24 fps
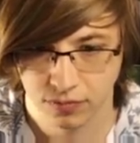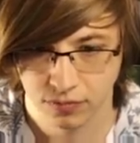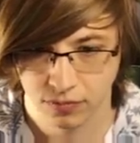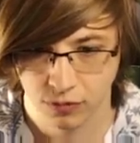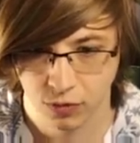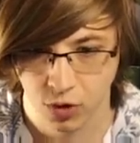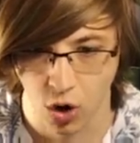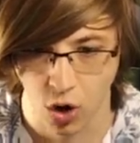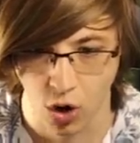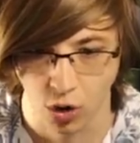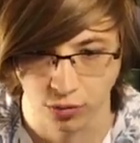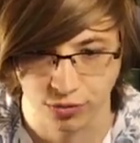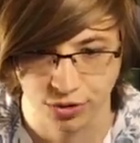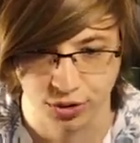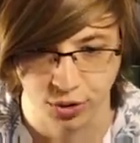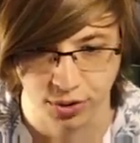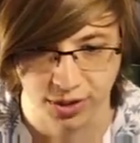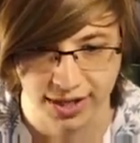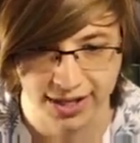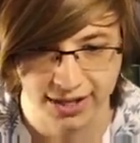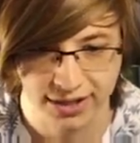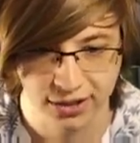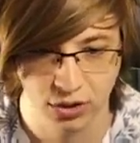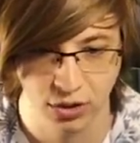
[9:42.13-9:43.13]
Oh, dude,
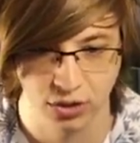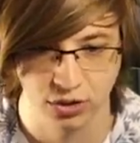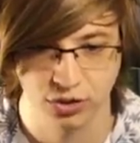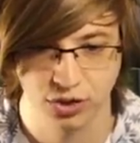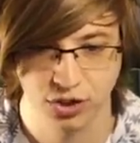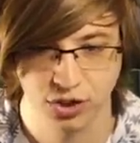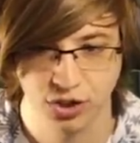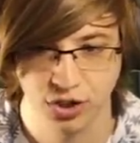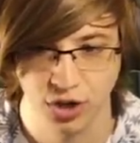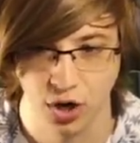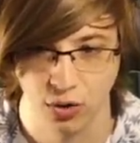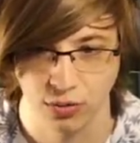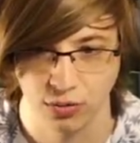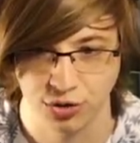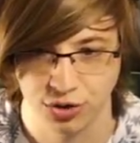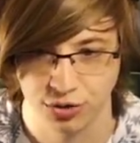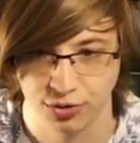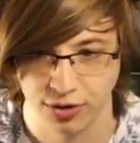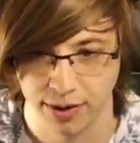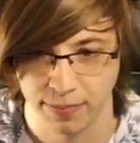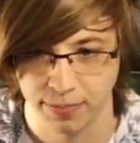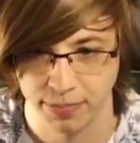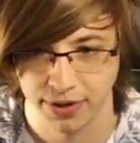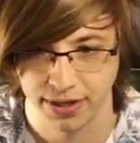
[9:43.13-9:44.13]
he looks so
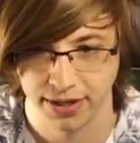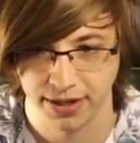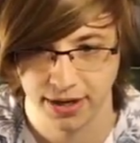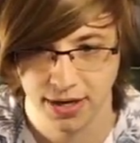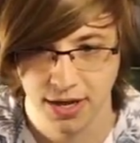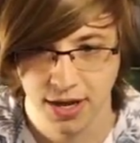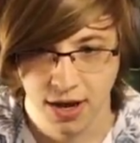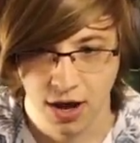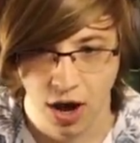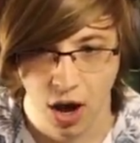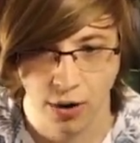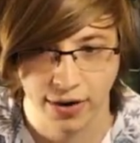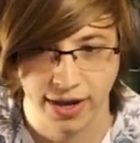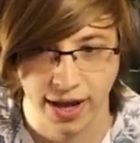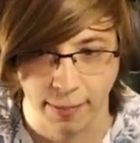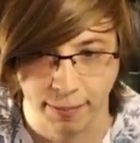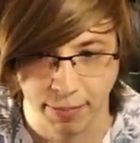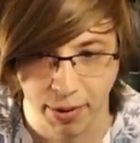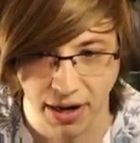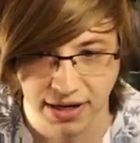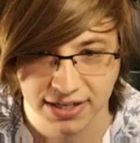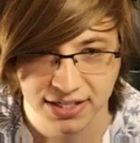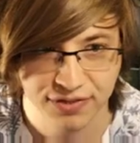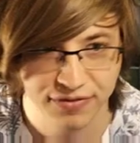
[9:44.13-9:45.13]
trippy. Oh yeah,
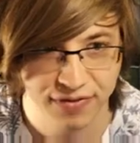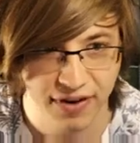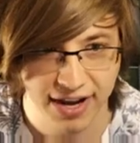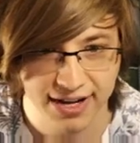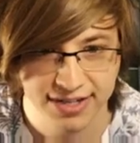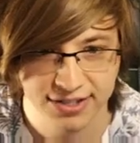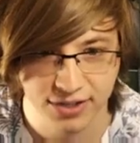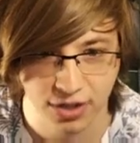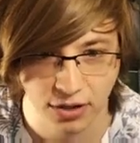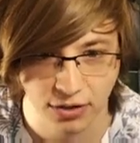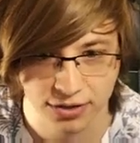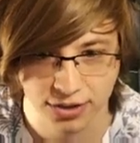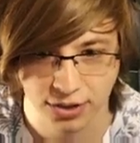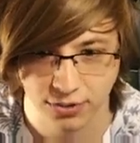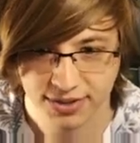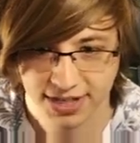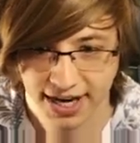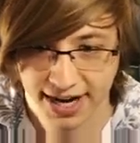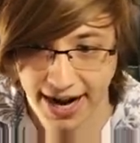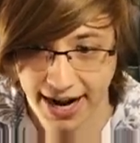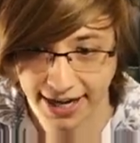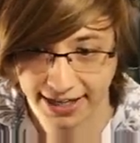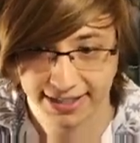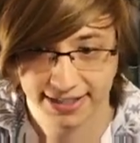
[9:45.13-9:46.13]
boss fights, also
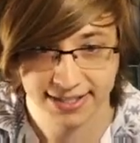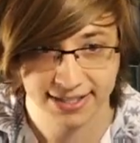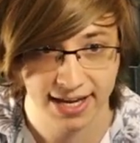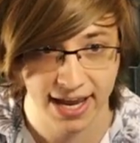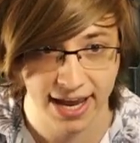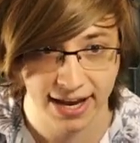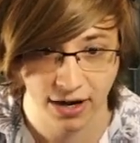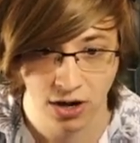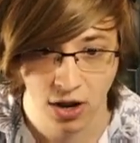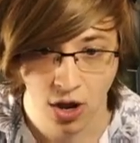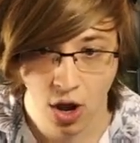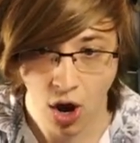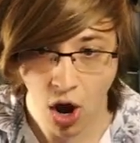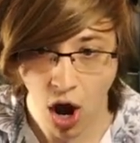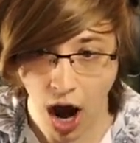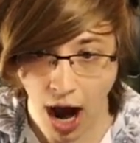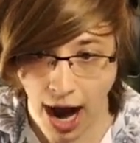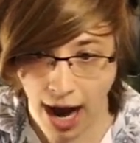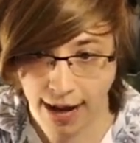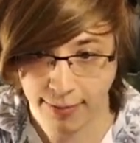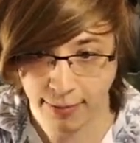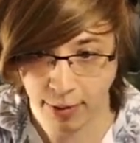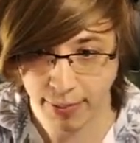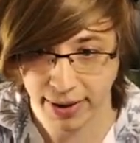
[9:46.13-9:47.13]
10 out of 10.
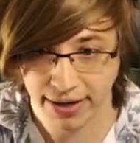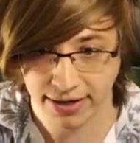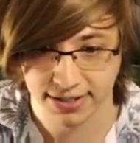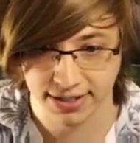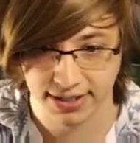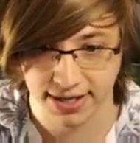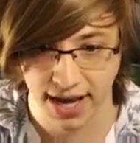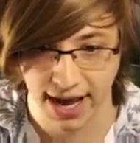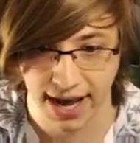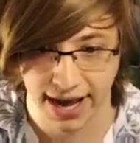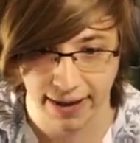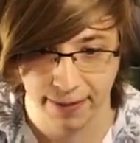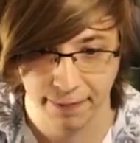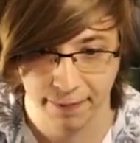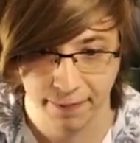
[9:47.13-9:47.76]
I am about to die.